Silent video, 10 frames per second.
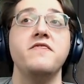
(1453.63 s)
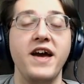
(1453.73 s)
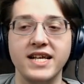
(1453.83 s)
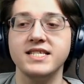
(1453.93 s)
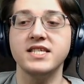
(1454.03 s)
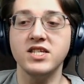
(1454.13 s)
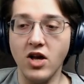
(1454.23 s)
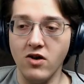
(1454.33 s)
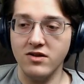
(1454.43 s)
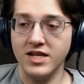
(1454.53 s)
that's
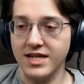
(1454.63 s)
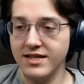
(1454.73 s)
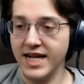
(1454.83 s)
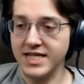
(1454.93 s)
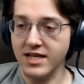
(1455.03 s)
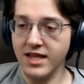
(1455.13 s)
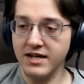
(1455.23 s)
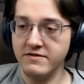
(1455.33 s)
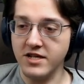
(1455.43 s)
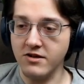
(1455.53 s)
salt. That's a
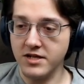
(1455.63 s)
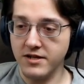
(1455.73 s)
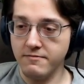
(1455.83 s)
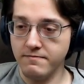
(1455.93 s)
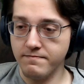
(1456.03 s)
lot of salt.